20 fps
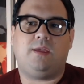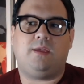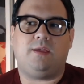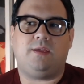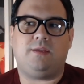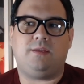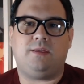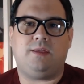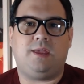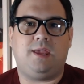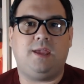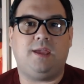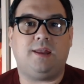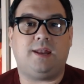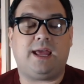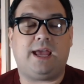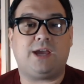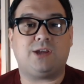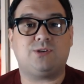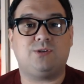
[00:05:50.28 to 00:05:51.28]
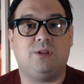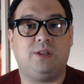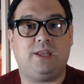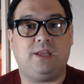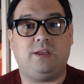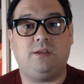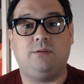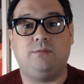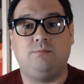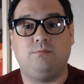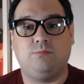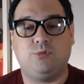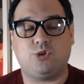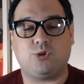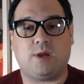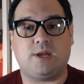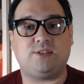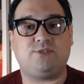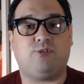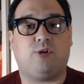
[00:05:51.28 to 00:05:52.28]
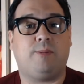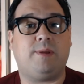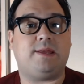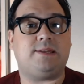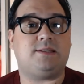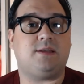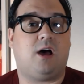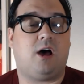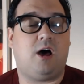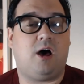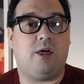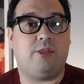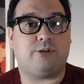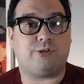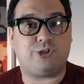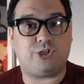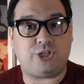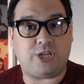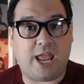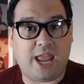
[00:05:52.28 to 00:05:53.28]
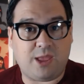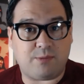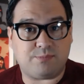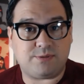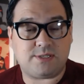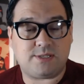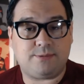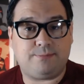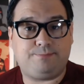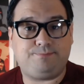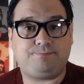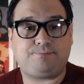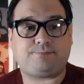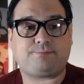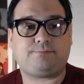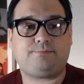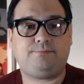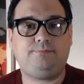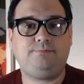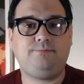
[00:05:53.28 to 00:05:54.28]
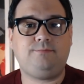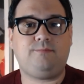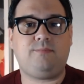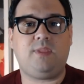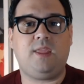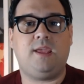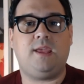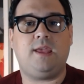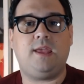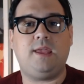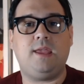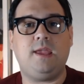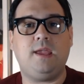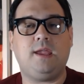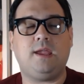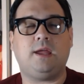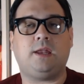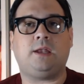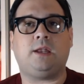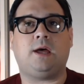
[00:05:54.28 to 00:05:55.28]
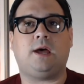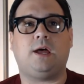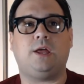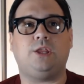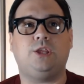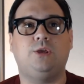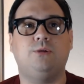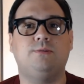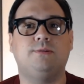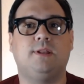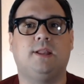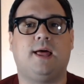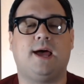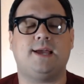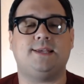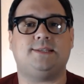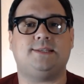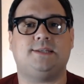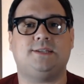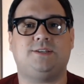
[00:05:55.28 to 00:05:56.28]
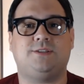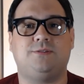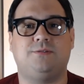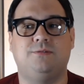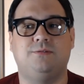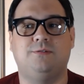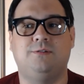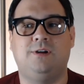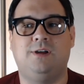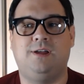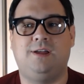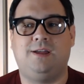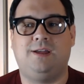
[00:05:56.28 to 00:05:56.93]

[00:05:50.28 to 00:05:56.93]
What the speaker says: He can actually transform it into other shapes. He can utilize it to